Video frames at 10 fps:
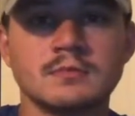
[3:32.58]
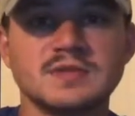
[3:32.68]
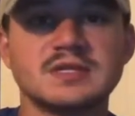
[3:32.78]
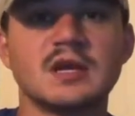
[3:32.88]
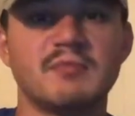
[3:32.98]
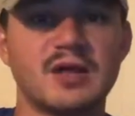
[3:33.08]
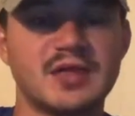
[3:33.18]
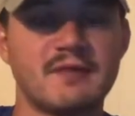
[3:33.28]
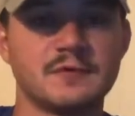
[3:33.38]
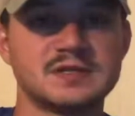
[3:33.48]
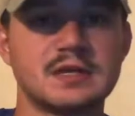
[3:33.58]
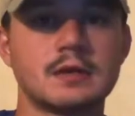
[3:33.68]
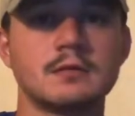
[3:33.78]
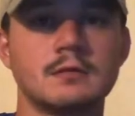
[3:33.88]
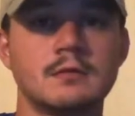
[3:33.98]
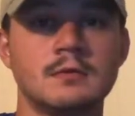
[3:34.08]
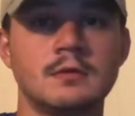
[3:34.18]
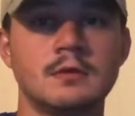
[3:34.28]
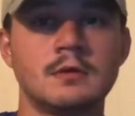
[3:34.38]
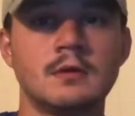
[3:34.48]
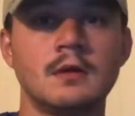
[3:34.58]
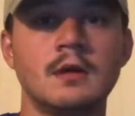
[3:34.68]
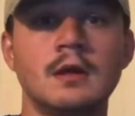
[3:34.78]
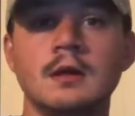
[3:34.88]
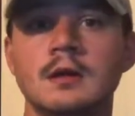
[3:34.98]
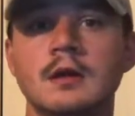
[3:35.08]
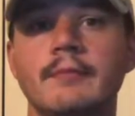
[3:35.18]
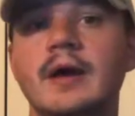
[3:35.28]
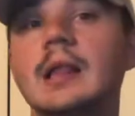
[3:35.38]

Just think about that for a second. My